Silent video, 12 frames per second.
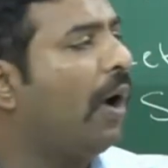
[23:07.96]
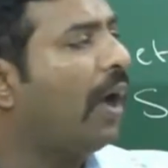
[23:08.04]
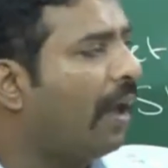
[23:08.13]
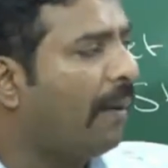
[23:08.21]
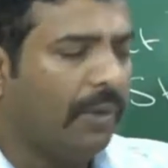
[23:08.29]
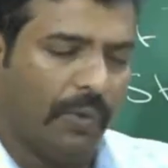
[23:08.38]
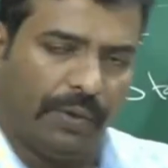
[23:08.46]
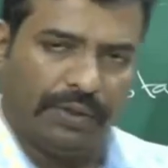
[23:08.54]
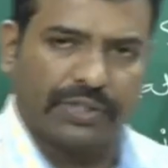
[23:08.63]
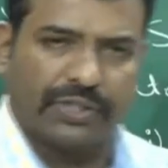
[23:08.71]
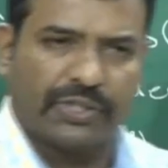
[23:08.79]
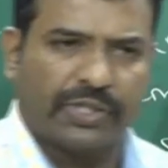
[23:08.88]
why I am
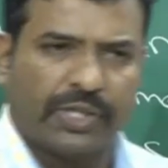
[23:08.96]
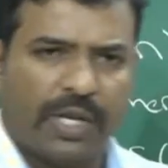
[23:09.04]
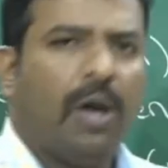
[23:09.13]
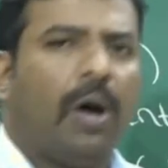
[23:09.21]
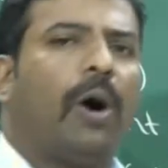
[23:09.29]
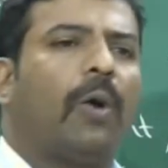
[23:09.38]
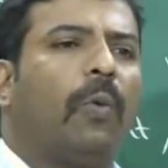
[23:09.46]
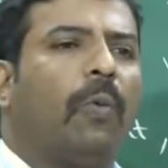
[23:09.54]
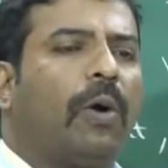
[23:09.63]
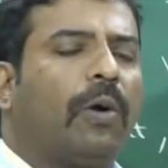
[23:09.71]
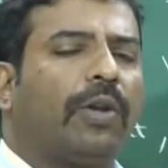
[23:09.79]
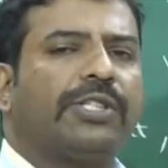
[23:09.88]
doing this
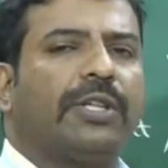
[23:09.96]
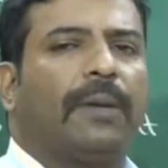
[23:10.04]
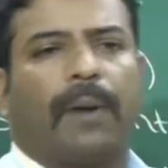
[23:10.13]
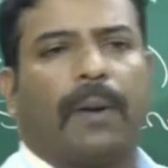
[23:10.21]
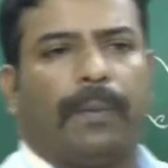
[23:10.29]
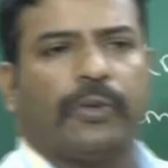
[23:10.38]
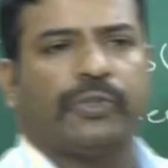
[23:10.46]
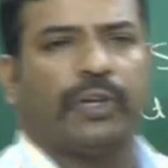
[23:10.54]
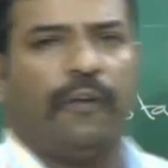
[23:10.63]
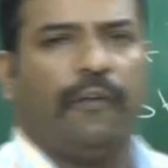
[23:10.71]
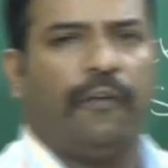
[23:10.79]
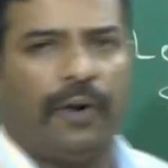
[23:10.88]
or what is the
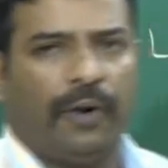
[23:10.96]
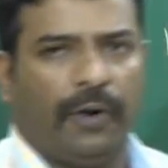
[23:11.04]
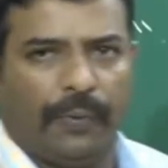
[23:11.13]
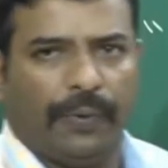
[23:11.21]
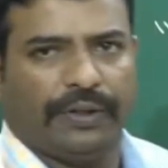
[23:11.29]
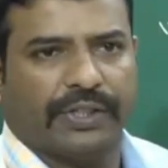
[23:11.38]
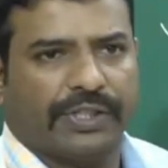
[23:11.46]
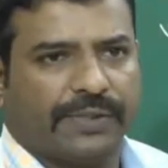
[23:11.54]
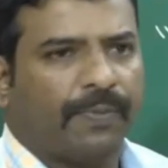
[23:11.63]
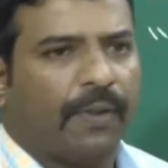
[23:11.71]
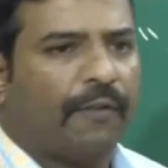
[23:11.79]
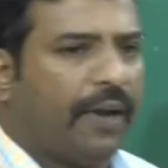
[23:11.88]
purpose of doing
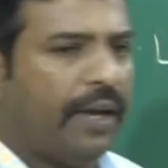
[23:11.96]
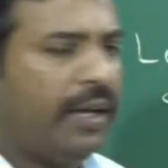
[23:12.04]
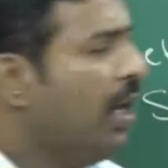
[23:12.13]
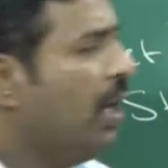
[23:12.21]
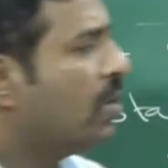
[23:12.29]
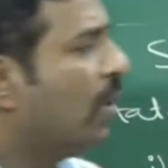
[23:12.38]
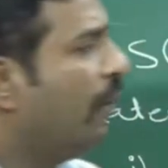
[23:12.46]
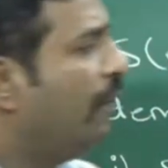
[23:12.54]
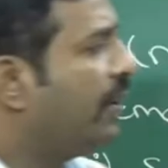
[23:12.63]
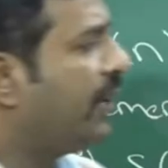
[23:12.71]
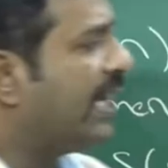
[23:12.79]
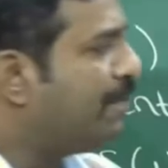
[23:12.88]
this. Fine.
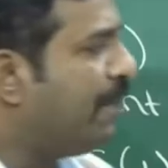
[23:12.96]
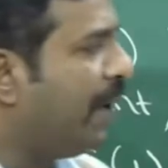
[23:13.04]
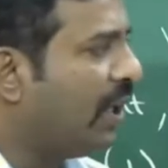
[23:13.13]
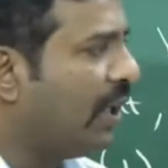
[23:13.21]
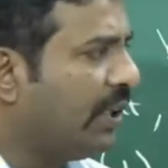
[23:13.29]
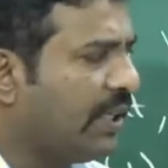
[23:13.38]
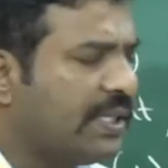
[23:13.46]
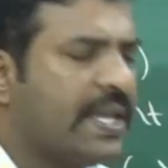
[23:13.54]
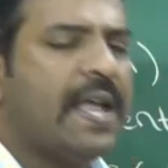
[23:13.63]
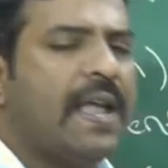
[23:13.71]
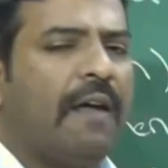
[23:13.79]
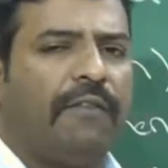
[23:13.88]
So with respect to
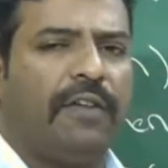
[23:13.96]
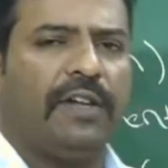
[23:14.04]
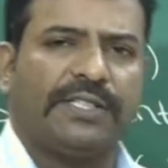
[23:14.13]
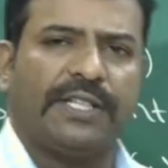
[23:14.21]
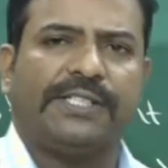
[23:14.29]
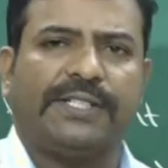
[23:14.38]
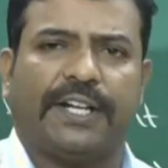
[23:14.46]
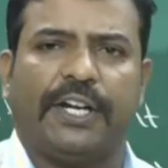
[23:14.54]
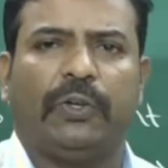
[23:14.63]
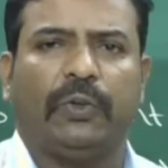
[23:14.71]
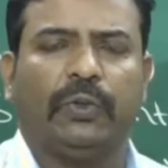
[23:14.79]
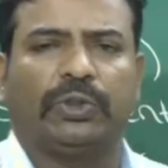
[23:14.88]
this, we'll just
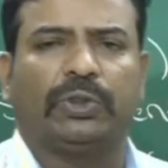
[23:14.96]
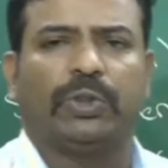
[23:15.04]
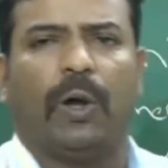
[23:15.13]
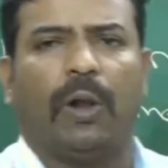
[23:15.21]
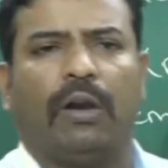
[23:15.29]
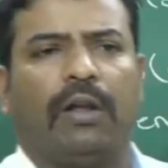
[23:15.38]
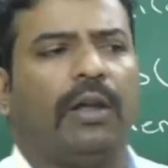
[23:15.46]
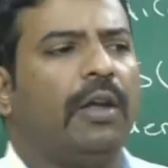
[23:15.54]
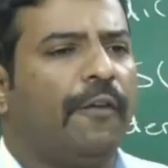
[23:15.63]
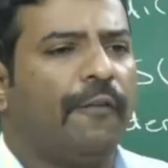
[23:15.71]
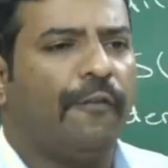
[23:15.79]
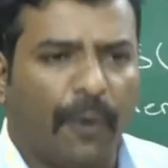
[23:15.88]
try to solve
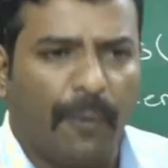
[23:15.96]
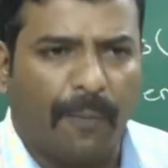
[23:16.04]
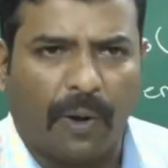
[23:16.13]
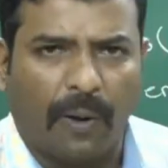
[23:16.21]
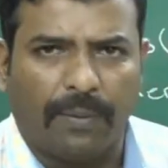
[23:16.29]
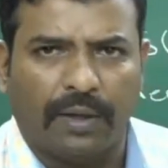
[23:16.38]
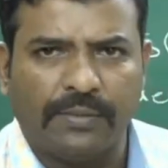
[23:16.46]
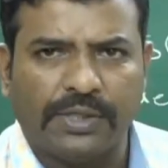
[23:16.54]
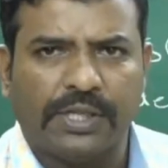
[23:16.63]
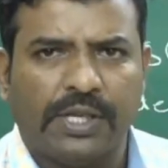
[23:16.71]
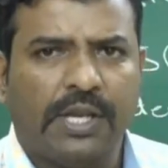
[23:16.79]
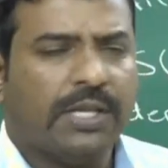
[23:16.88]
few
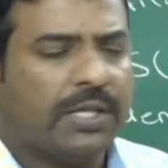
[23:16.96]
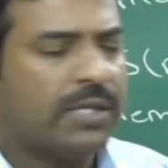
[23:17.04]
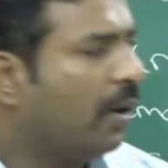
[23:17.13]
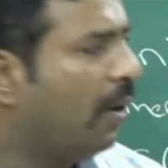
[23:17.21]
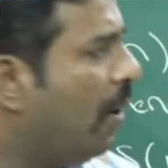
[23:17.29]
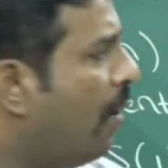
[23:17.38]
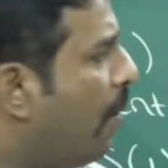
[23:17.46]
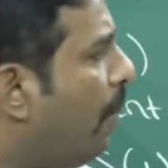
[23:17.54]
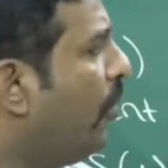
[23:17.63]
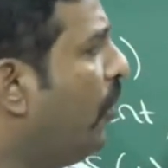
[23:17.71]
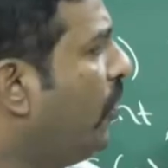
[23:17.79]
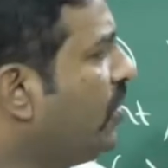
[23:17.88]
problems. So
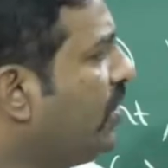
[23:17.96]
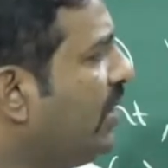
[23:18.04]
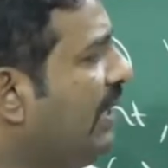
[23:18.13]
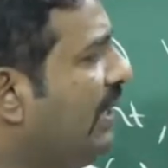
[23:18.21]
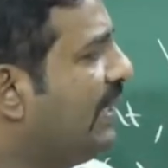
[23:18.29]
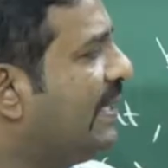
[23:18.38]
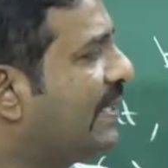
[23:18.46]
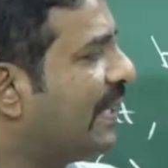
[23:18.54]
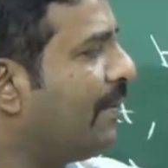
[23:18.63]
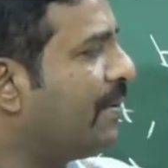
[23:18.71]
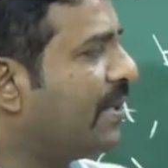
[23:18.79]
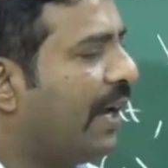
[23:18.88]
using these
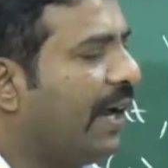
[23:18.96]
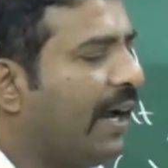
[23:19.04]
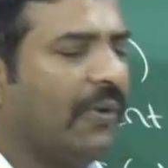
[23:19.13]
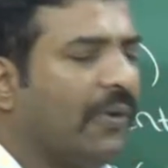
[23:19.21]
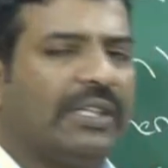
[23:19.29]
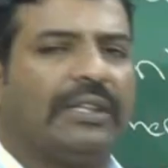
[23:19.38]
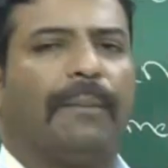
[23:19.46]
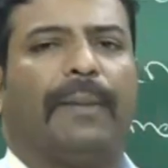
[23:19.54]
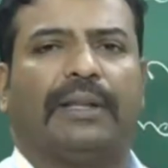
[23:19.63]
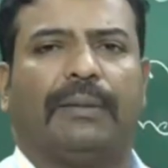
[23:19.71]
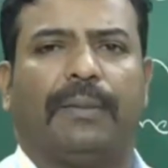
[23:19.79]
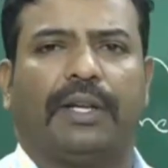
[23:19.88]
steps and using
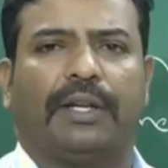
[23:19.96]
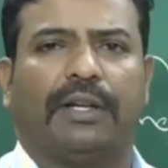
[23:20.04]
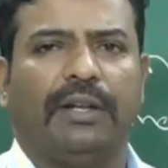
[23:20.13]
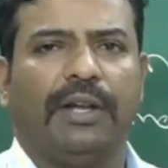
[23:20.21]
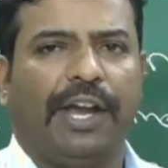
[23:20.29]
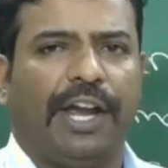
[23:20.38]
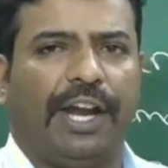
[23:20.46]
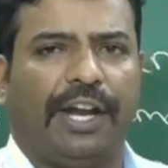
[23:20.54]
the mathematical